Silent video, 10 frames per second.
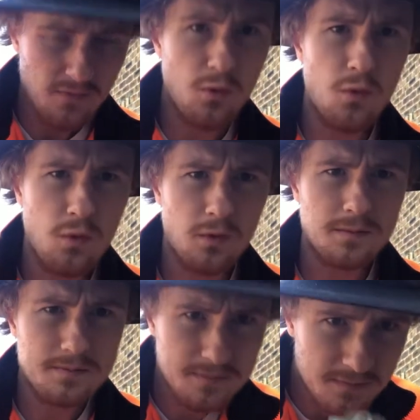Ooh,
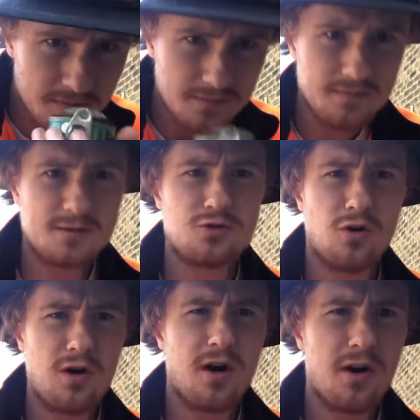
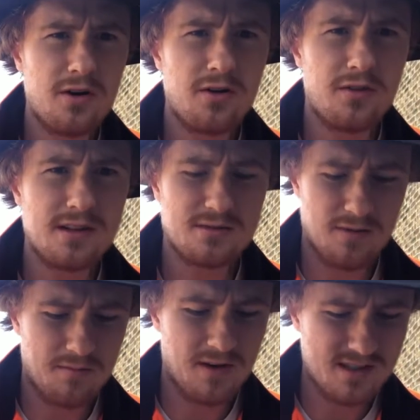strong odor on this
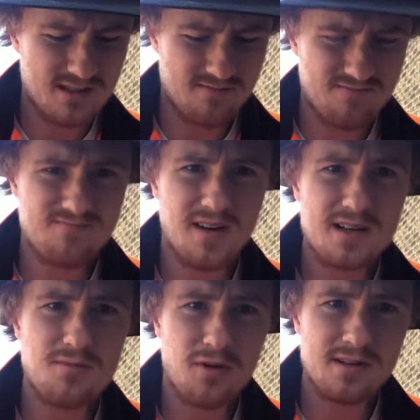one, much
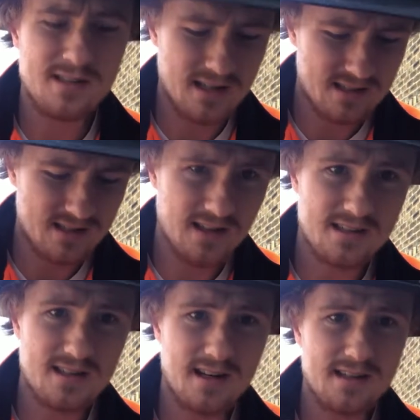more intense than
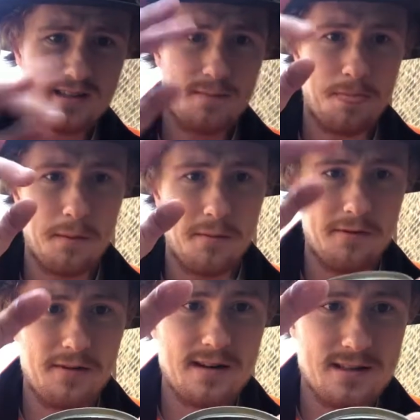yesterday's. My
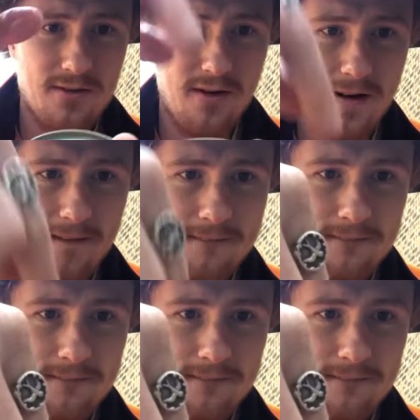fingers are ready.